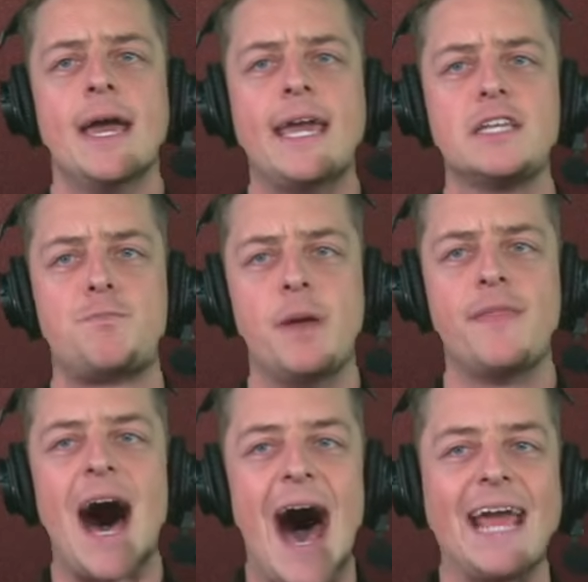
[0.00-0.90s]
he's been
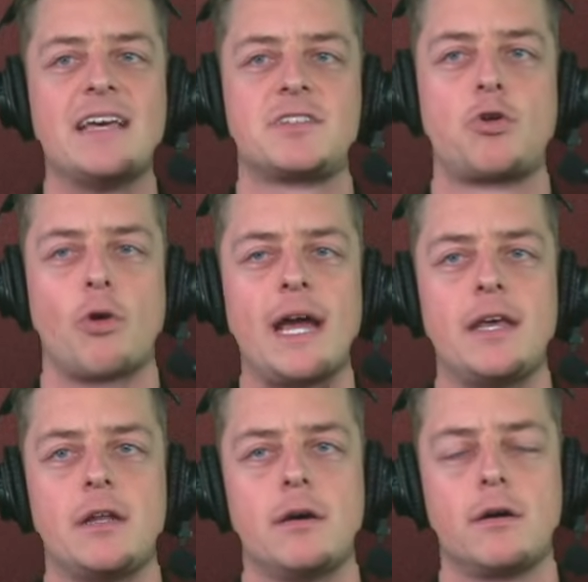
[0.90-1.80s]
the highest
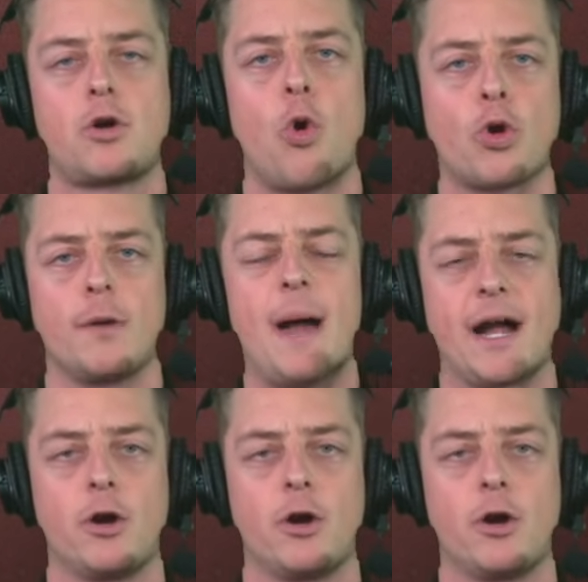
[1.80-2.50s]
graded quarterback,